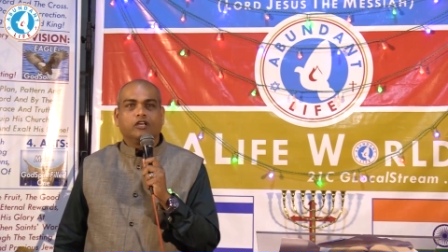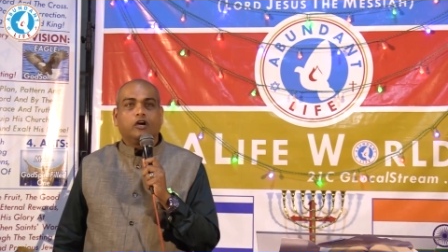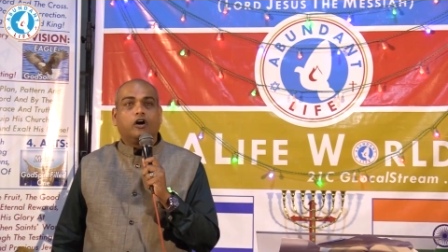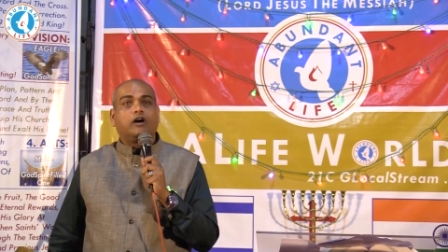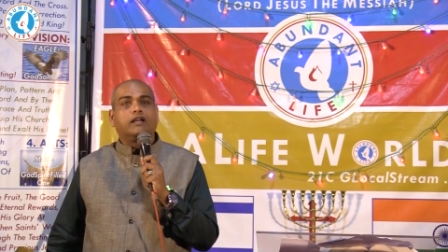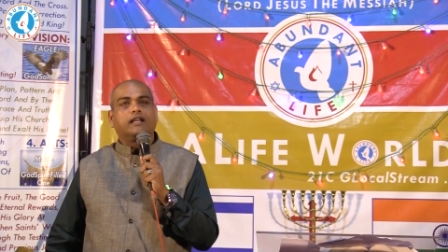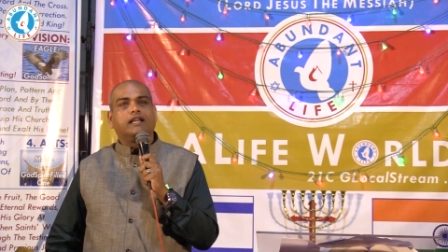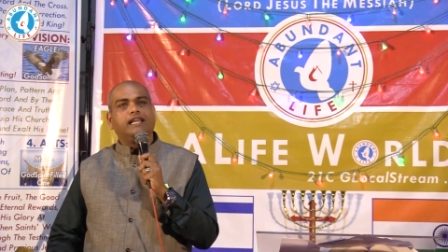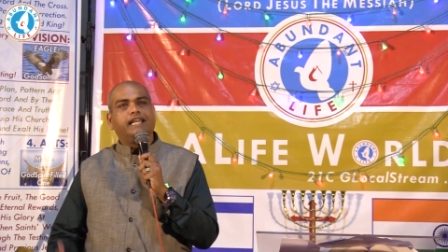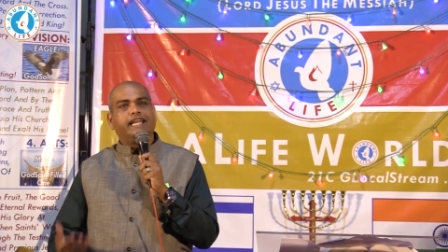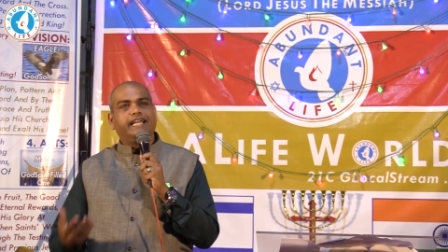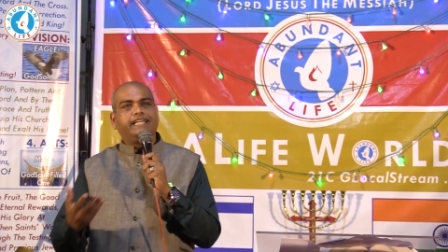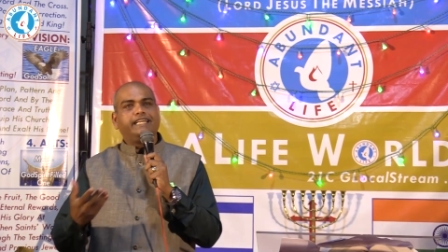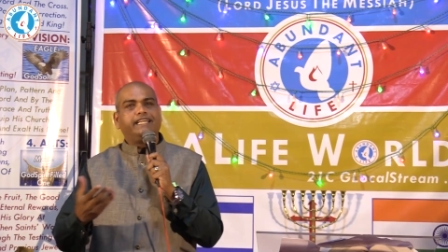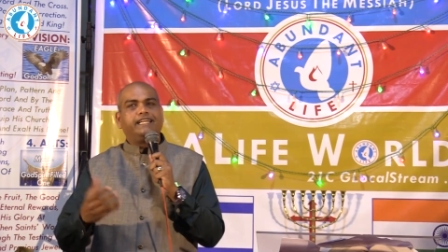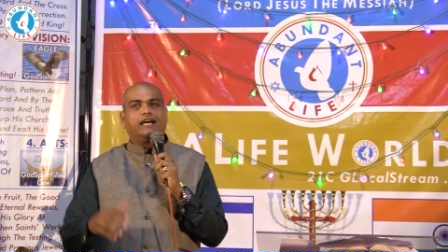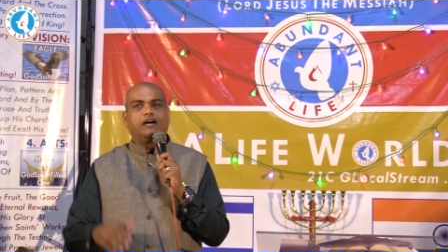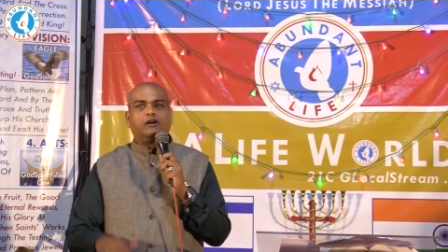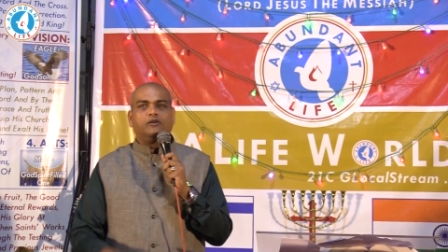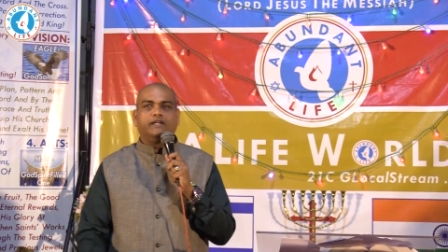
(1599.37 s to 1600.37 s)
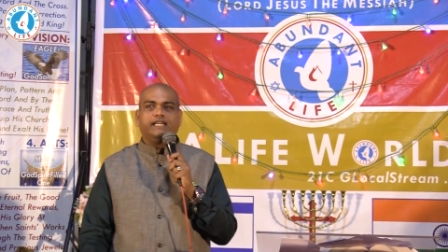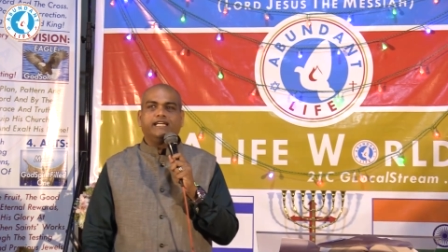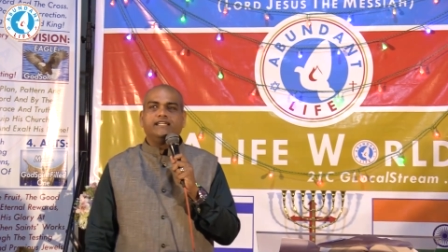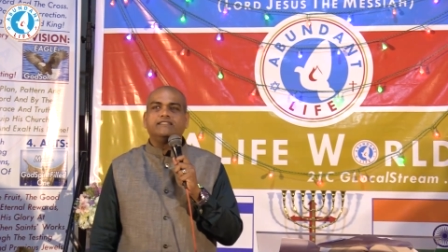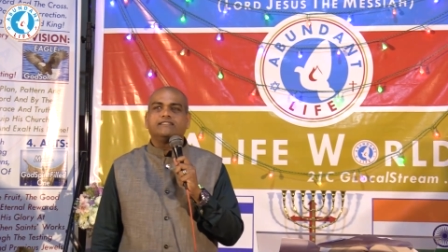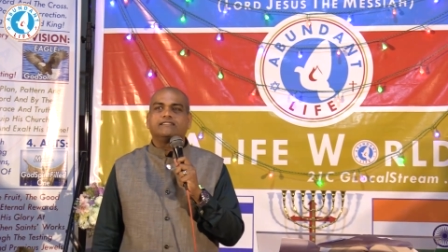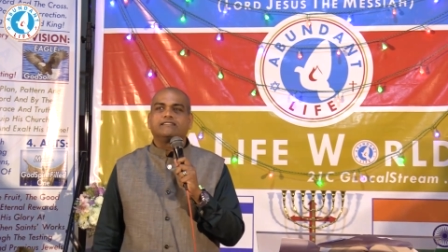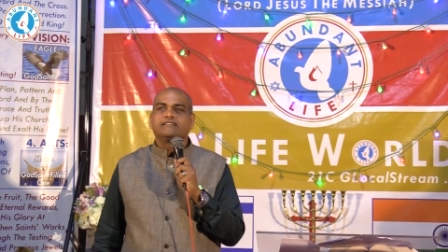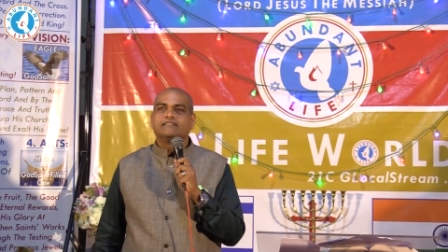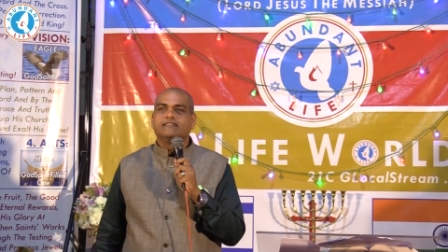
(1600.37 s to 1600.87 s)
Or a lady
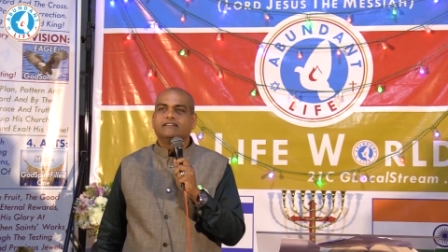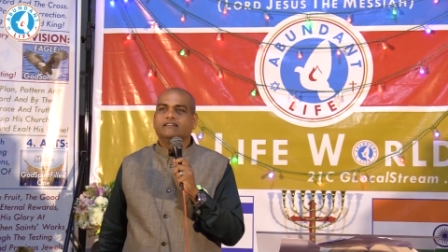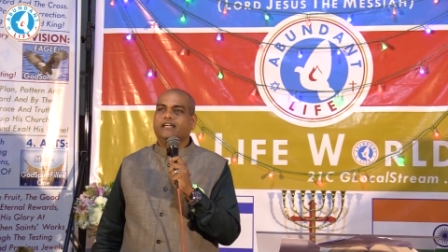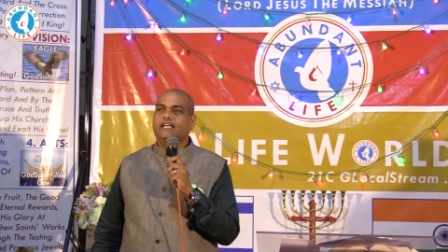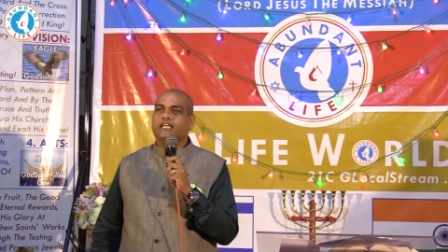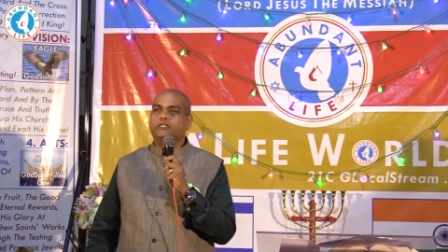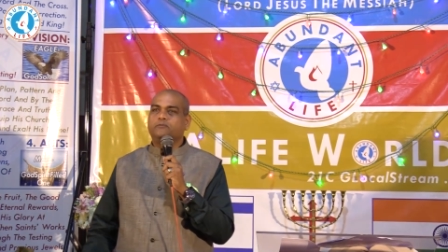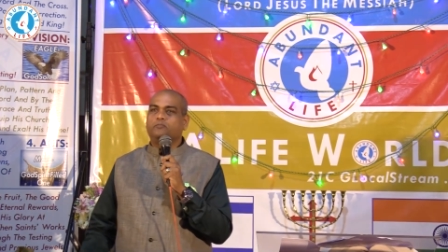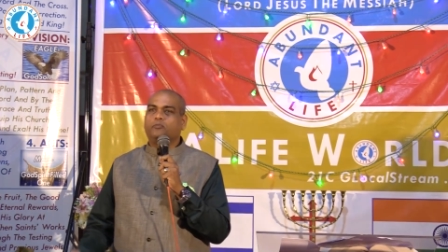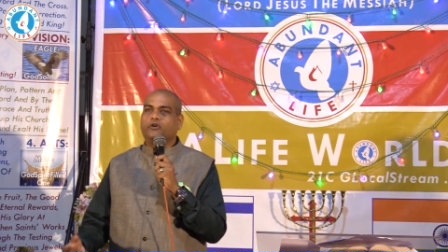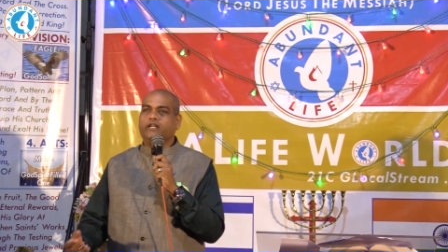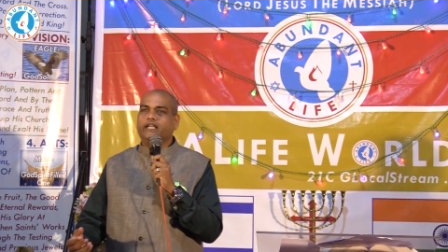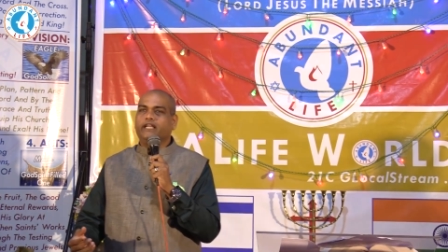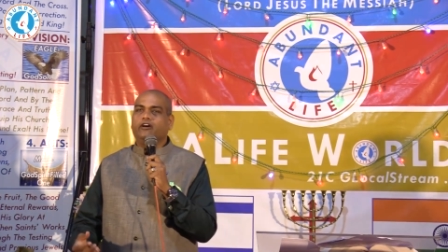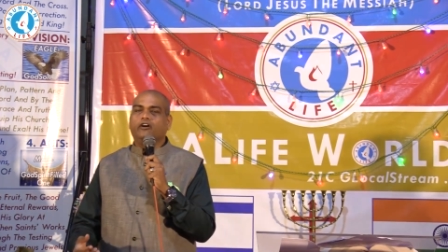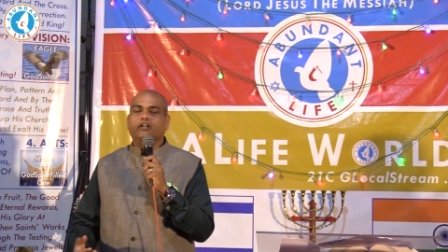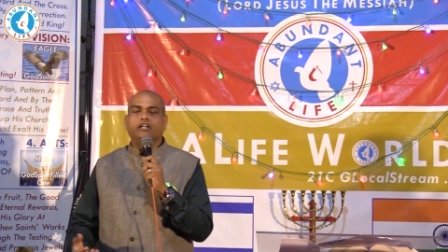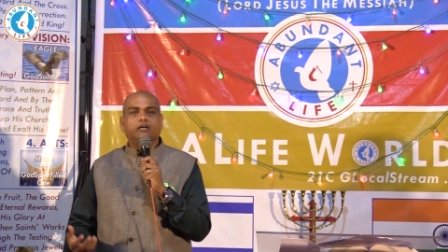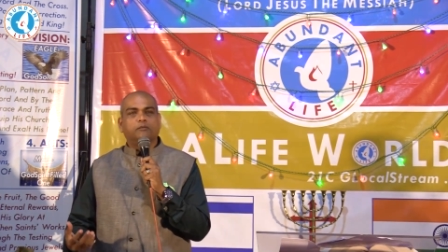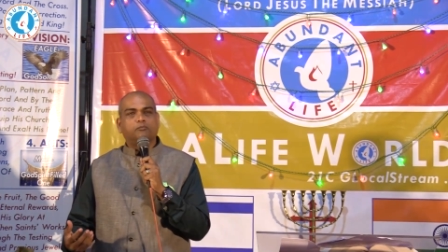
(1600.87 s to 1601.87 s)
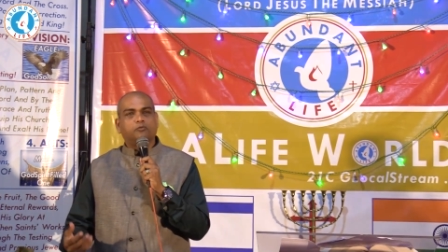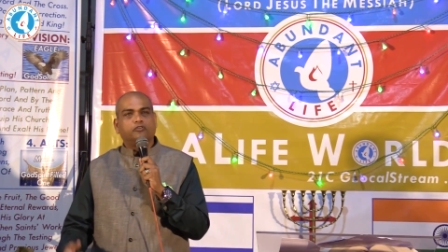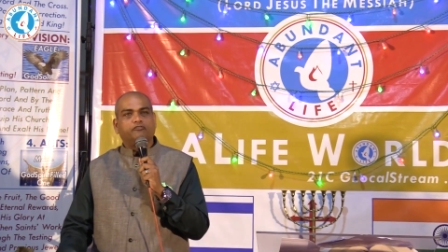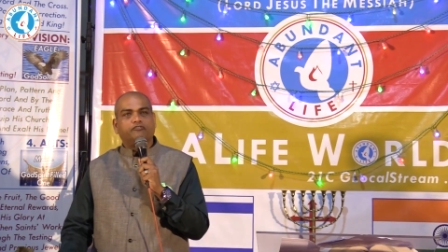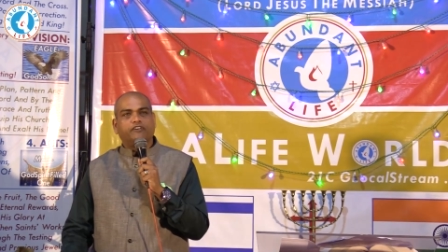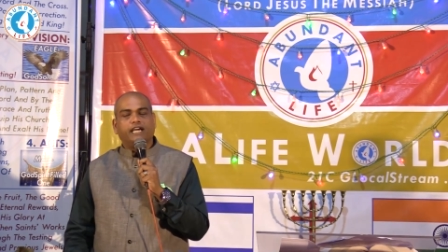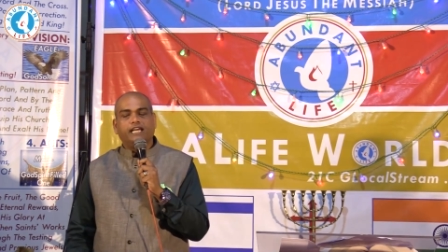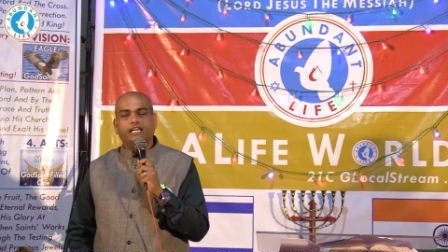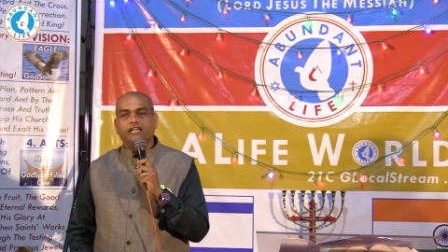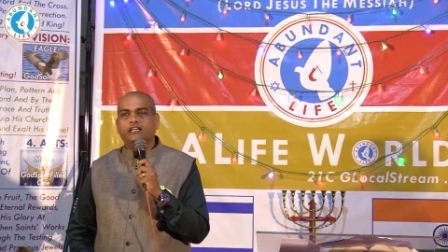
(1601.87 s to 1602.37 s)
nowadays is putting on her
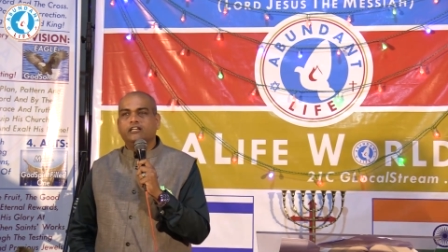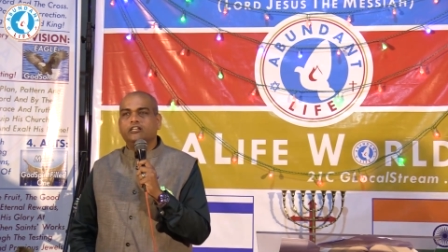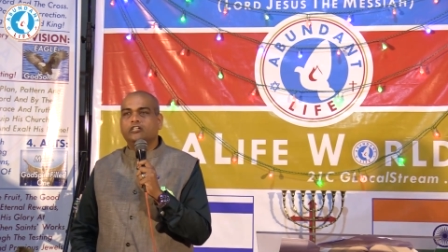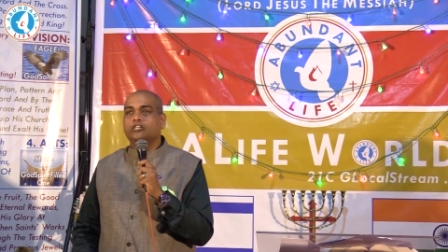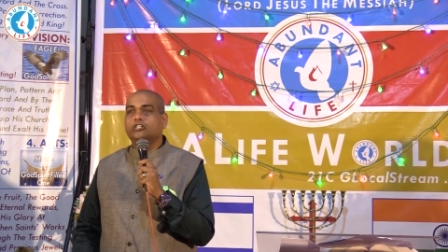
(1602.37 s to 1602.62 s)
profile